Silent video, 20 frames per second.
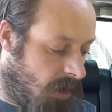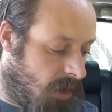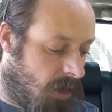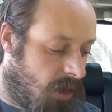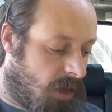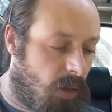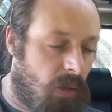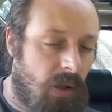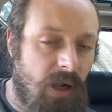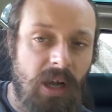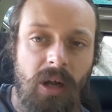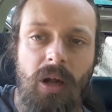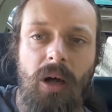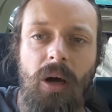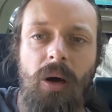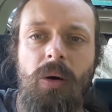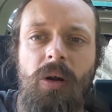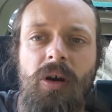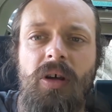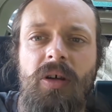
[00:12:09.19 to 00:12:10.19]
oh well,
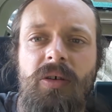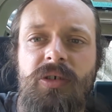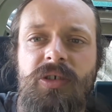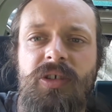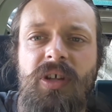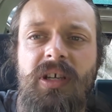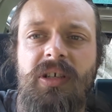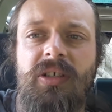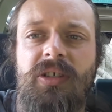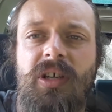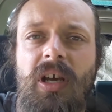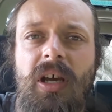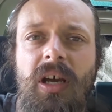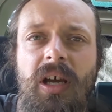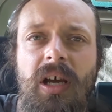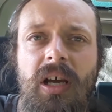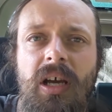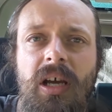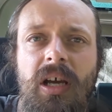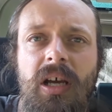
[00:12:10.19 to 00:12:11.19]
one of those things.
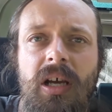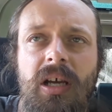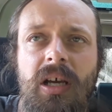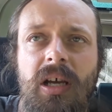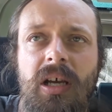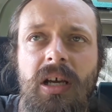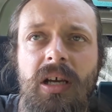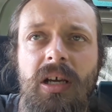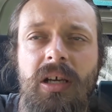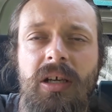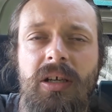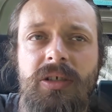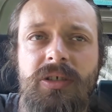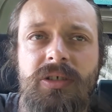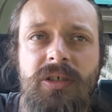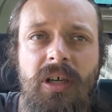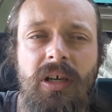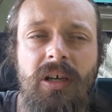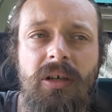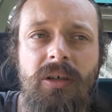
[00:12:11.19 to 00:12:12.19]

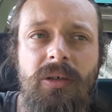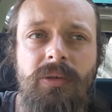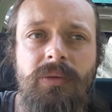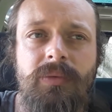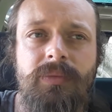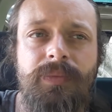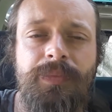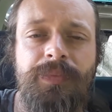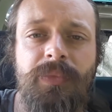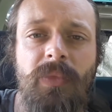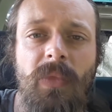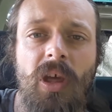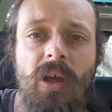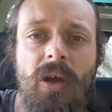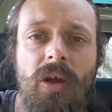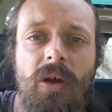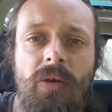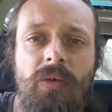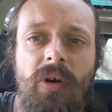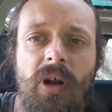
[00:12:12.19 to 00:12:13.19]
So
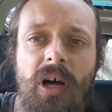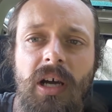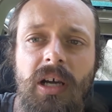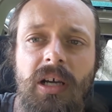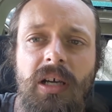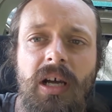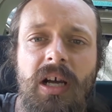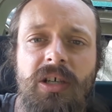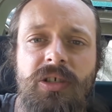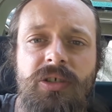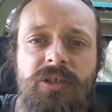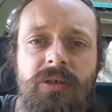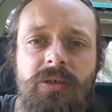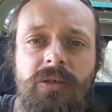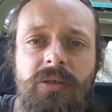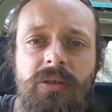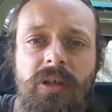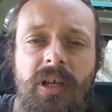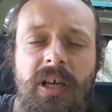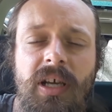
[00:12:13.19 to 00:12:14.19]
right, I
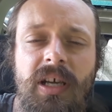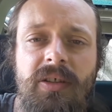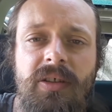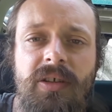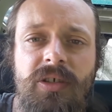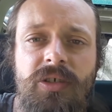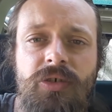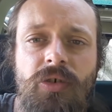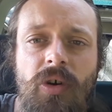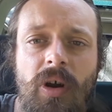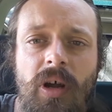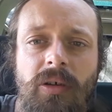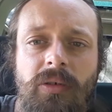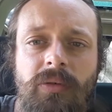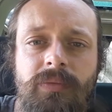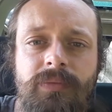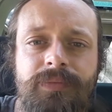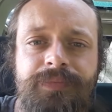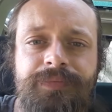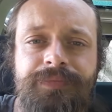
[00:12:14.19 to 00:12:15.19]
shall hit this trail,
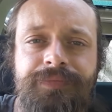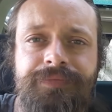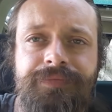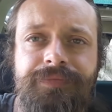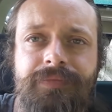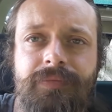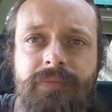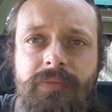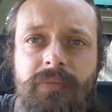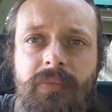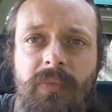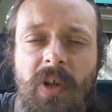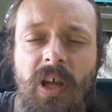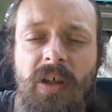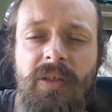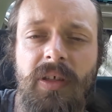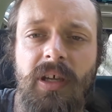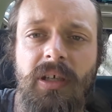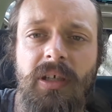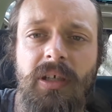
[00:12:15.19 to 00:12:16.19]
I
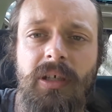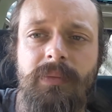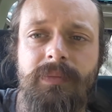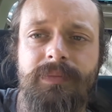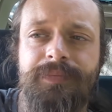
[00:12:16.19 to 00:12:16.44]
think.